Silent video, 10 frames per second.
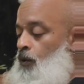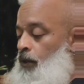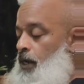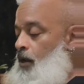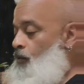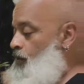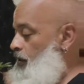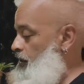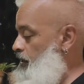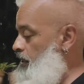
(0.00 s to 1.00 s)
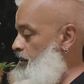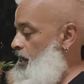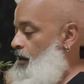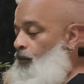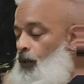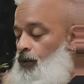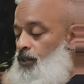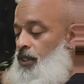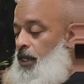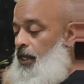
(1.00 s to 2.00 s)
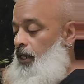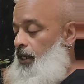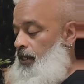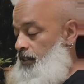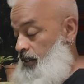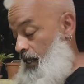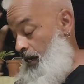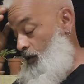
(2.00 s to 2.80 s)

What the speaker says: Now, one of the things I will say is that